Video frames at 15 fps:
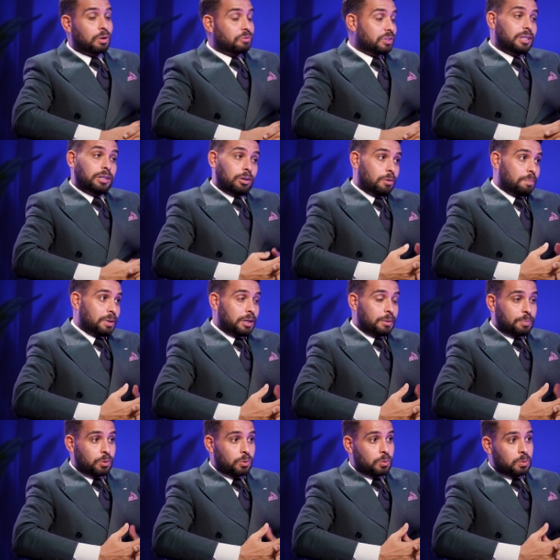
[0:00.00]
I've seen a lot of
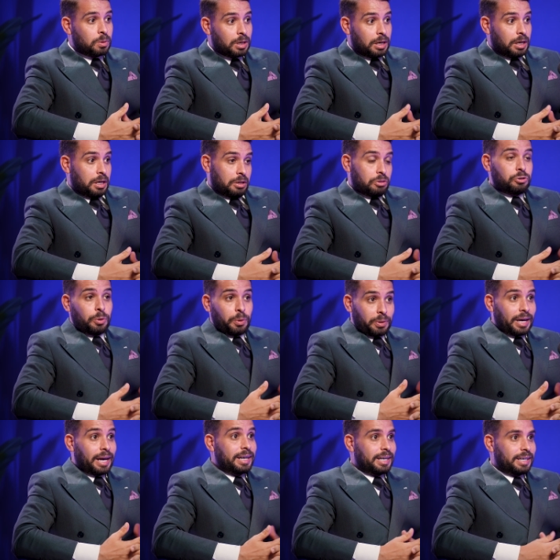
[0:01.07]
people do
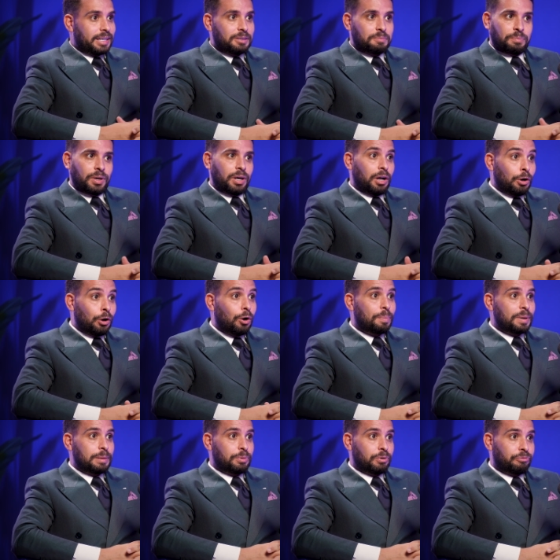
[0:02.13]
okay at it, but a lot of
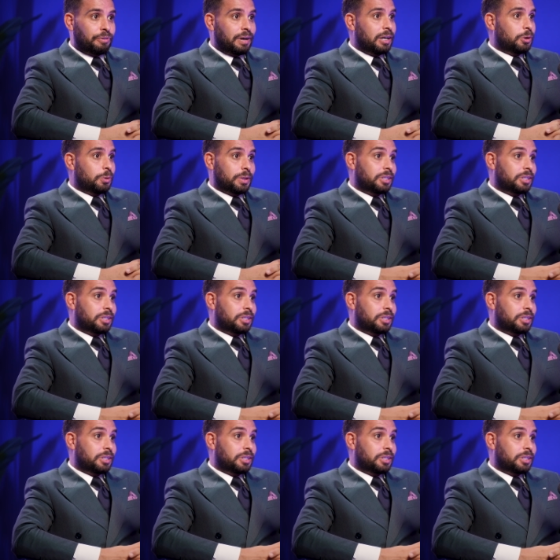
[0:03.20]
people fail.